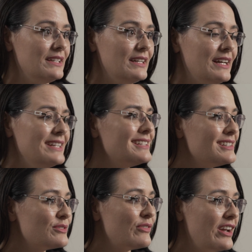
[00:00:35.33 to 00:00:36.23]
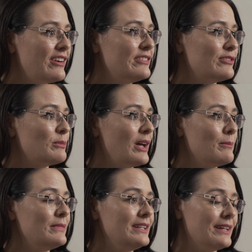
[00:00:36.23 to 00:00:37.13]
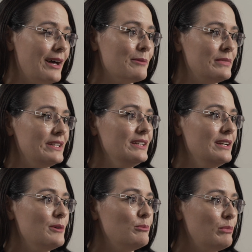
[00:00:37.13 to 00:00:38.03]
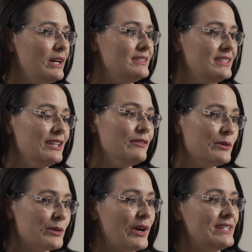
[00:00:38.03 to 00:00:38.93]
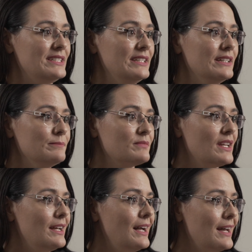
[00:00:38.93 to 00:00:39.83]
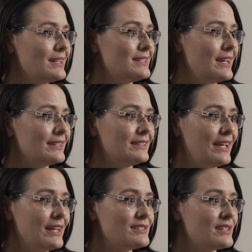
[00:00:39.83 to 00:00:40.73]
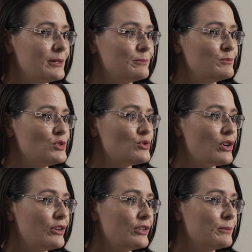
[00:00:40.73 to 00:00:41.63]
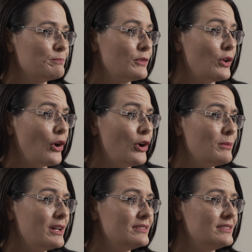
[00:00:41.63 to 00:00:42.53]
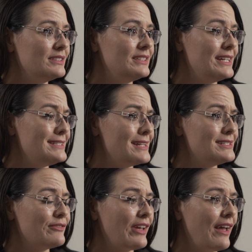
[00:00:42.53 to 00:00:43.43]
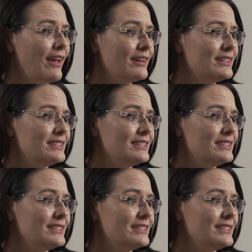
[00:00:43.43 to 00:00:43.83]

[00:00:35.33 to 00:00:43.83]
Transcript: It does vary from company to company, but to give you an idea, heart attack, cancer, stroke, coma, intensive care,